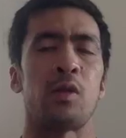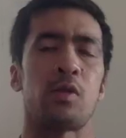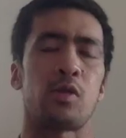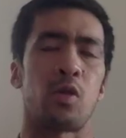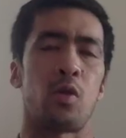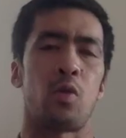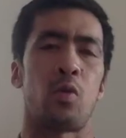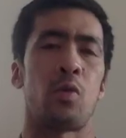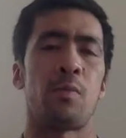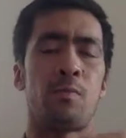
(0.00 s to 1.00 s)

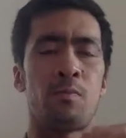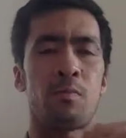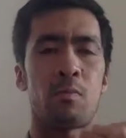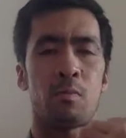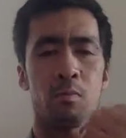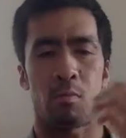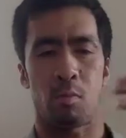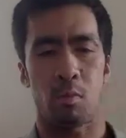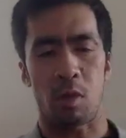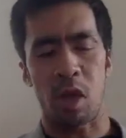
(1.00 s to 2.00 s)
So
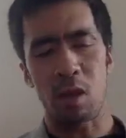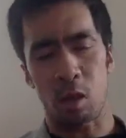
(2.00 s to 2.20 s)
they're